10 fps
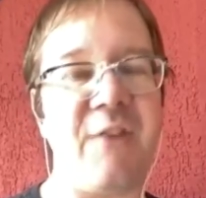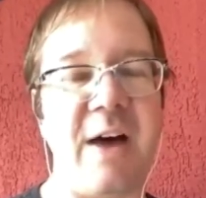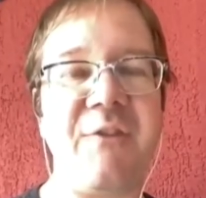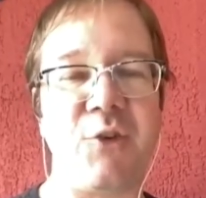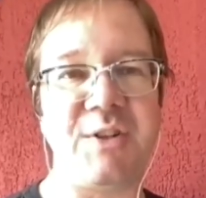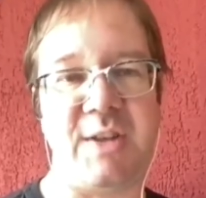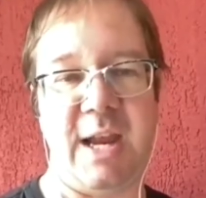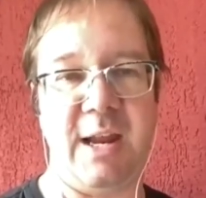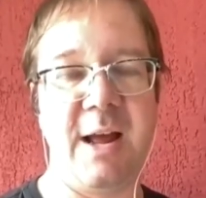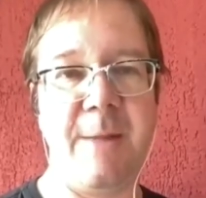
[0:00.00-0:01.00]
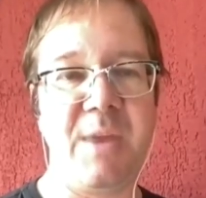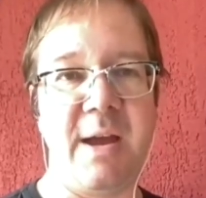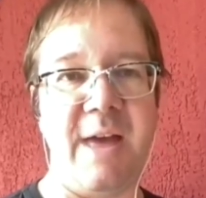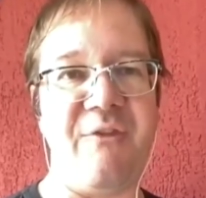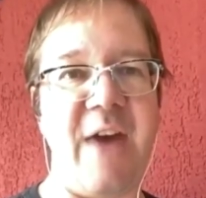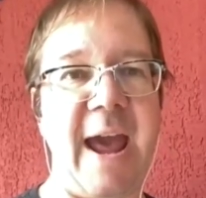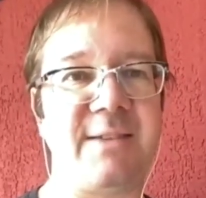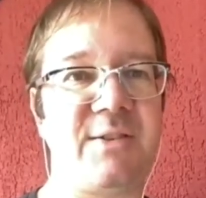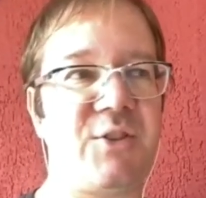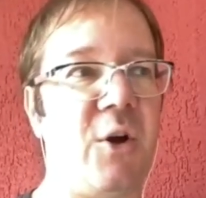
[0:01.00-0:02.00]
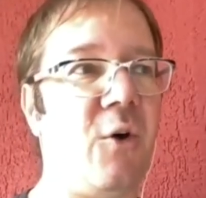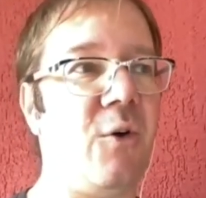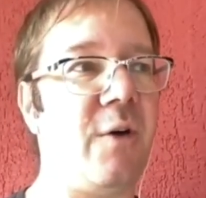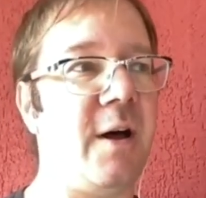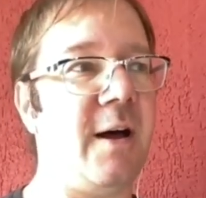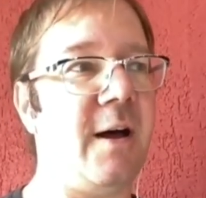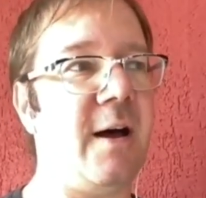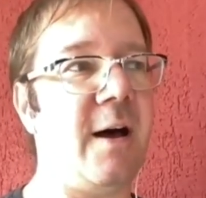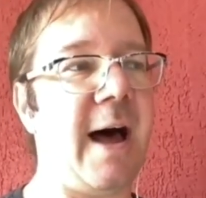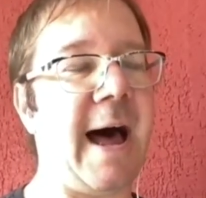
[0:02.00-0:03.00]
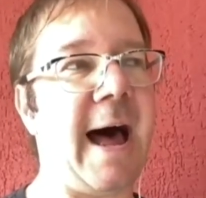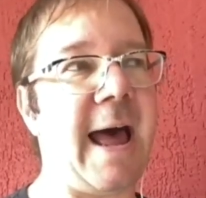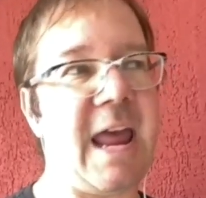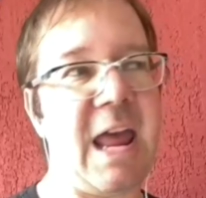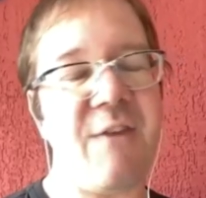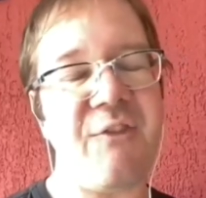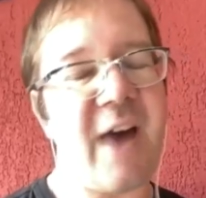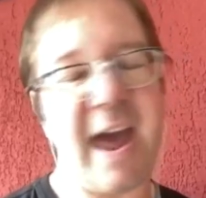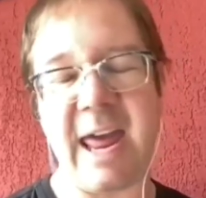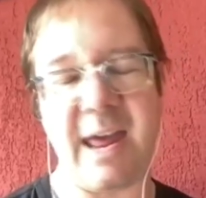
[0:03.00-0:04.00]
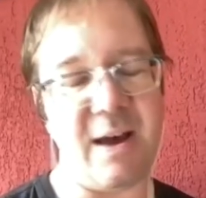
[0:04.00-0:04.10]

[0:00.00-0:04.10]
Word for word: of unforeseen effects. So if I